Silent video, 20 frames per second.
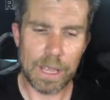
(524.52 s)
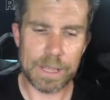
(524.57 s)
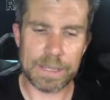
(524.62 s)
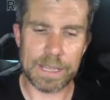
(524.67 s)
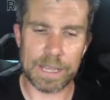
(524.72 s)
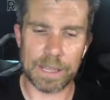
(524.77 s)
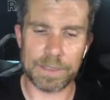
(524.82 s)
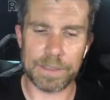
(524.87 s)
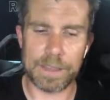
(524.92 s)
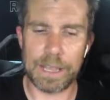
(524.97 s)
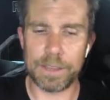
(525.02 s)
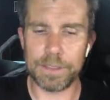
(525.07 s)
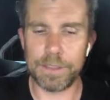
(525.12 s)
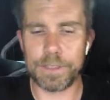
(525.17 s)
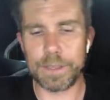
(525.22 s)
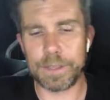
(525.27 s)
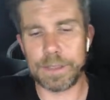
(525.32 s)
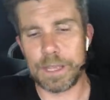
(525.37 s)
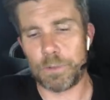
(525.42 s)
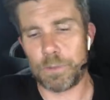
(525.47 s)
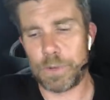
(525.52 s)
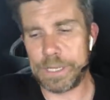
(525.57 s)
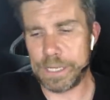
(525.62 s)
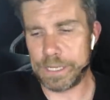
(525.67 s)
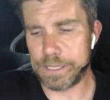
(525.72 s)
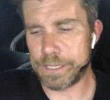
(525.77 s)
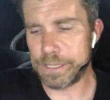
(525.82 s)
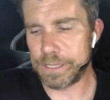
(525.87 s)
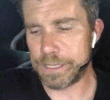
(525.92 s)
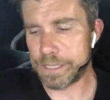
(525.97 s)
Now the other thing that we
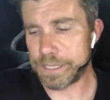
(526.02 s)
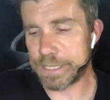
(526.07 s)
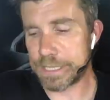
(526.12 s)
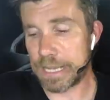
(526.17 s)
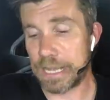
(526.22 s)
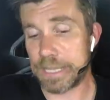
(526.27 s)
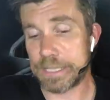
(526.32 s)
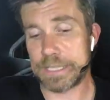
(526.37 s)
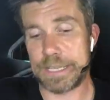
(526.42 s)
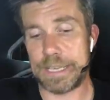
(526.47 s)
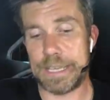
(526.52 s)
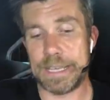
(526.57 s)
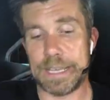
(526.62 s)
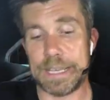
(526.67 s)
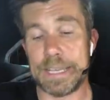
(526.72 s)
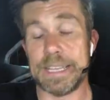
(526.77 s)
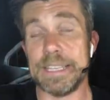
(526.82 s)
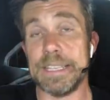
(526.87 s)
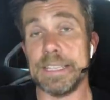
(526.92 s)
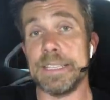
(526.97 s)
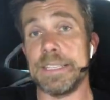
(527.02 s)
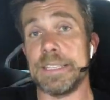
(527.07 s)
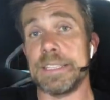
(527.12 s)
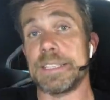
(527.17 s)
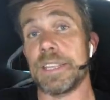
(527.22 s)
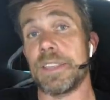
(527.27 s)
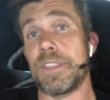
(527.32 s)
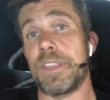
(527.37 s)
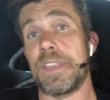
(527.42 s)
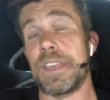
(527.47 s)
need to discuss here
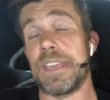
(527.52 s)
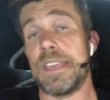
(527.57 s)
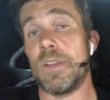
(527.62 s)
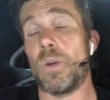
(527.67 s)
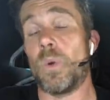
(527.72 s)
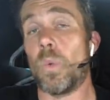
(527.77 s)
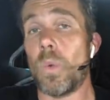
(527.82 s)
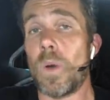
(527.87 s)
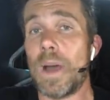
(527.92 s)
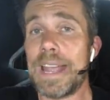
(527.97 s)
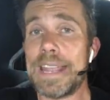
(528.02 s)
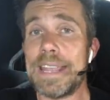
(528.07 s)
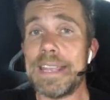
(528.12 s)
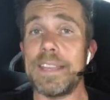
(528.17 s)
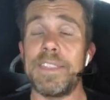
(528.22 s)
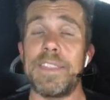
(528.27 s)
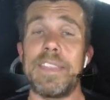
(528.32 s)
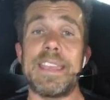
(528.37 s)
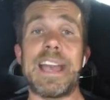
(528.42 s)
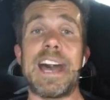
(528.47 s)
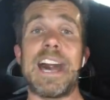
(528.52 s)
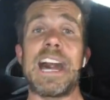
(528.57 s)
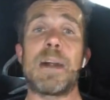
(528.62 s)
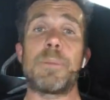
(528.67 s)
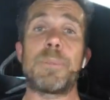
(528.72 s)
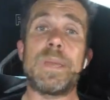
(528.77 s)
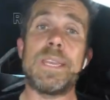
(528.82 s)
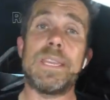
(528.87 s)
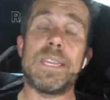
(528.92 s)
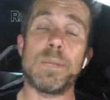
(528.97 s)
is the way the
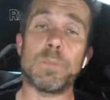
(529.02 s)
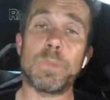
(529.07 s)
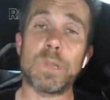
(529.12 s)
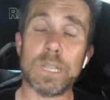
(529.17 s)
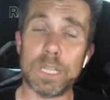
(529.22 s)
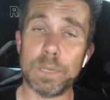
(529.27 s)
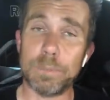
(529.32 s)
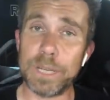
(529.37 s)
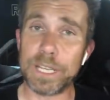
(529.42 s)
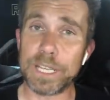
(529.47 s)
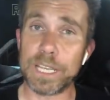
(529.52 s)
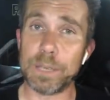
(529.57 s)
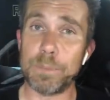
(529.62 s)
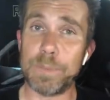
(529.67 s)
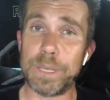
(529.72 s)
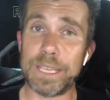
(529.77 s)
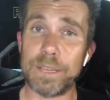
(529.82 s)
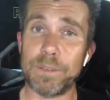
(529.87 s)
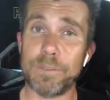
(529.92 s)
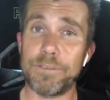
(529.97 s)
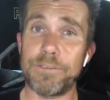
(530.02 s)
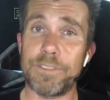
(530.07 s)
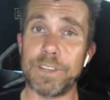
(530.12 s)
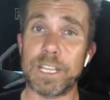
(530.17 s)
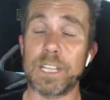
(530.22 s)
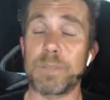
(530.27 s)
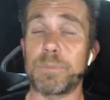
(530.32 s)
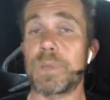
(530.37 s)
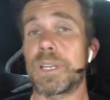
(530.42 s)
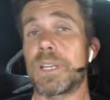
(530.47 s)
RPM limit can be
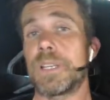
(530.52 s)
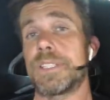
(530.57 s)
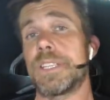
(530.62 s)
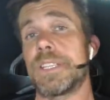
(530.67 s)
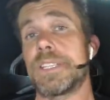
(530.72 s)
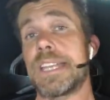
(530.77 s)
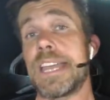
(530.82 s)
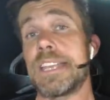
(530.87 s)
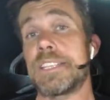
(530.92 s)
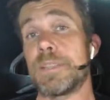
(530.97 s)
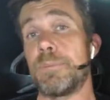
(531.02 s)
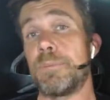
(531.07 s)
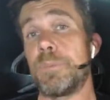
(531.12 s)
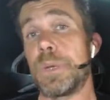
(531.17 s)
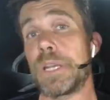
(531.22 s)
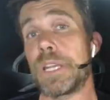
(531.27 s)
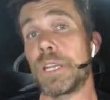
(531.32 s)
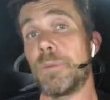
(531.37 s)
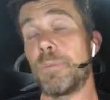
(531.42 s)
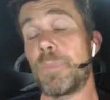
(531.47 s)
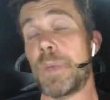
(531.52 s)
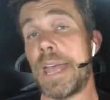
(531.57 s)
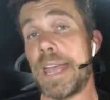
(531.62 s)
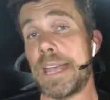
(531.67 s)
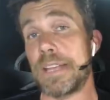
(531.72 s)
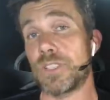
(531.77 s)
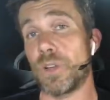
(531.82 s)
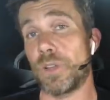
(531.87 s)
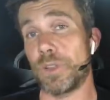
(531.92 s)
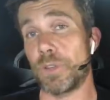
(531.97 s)
configured, because this has a big
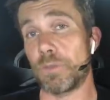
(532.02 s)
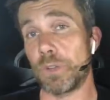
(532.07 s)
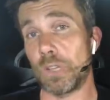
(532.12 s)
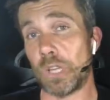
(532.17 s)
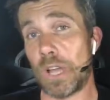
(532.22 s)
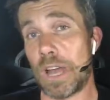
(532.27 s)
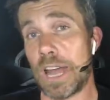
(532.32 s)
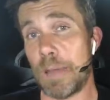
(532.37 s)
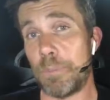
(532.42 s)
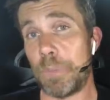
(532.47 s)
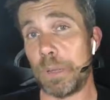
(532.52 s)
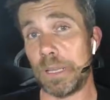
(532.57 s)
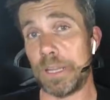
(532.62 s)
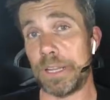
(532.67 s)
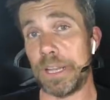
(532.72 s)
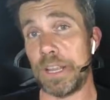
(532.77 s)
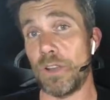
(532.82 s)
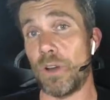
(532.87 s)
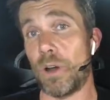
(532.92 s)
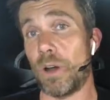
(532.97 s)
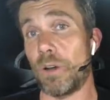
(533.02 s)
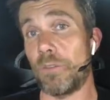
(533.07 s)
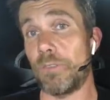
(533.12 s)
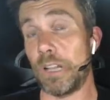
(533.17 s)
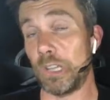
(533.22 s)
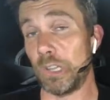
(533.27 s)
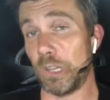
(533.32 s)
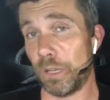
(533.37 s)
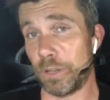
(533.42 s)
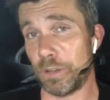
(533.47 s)
impact on the reliability of
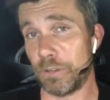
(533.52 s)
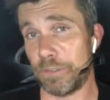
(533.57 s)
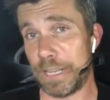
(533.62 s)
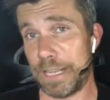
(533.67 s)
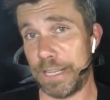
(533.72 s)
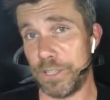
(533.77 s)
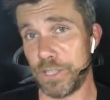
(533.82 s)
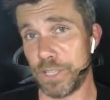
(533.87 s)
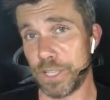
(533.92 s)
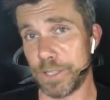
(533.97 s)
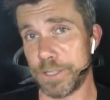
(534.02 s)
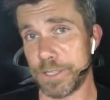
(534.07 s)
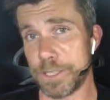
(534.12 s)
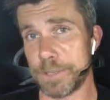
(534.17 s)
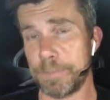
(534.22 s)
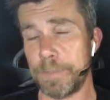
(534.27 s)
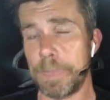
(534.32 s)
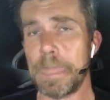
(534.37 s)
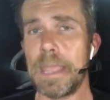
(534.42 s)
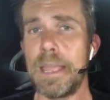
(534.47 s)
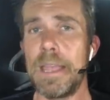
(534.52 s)
a lot of engines.